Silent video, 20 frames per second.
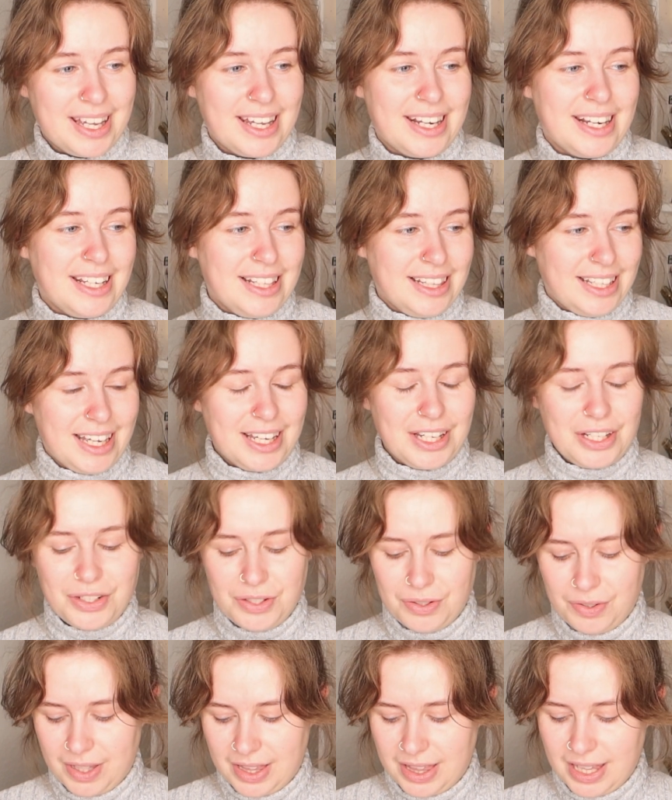and I like
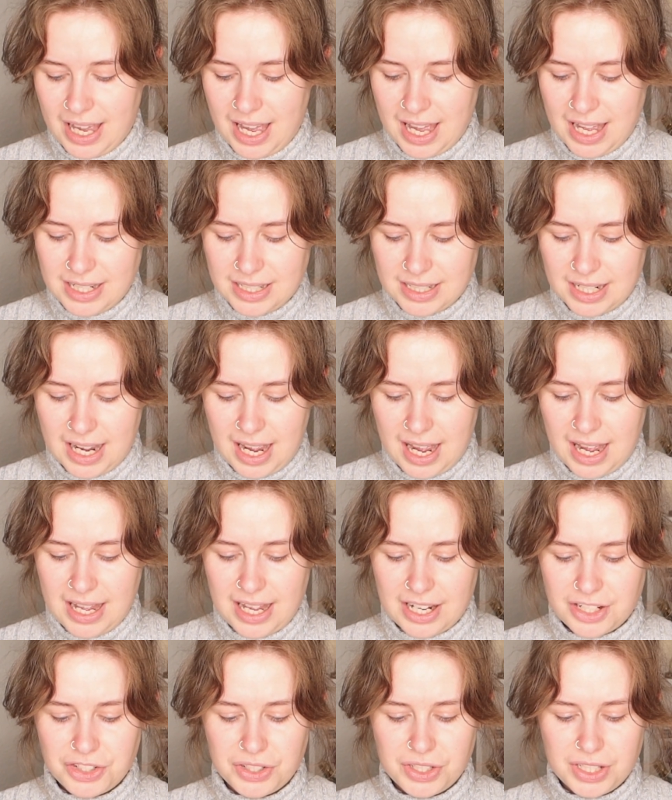doing that.
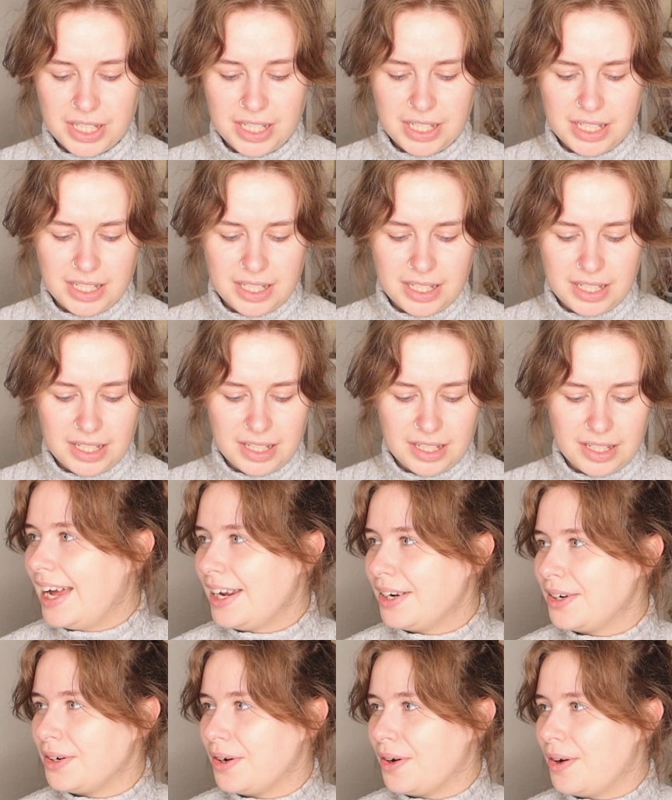I
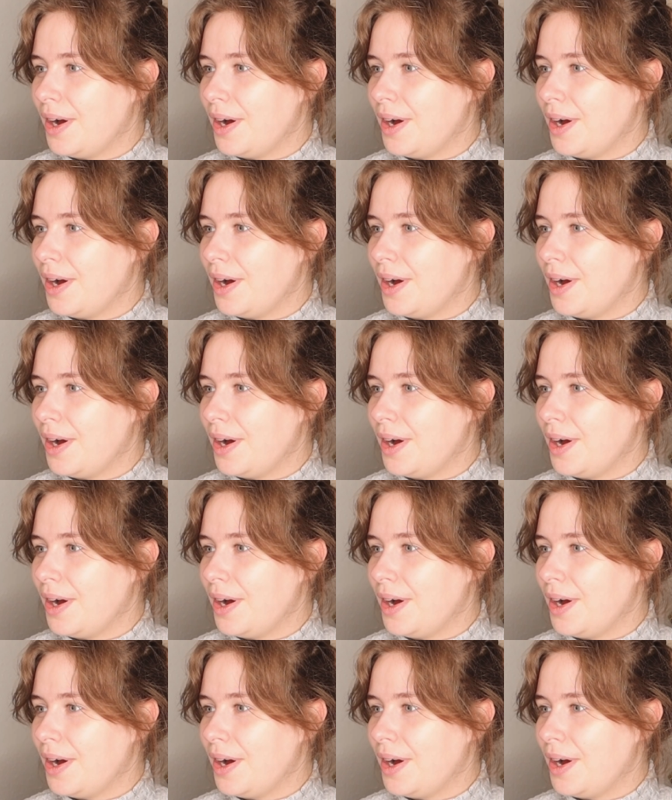don't know,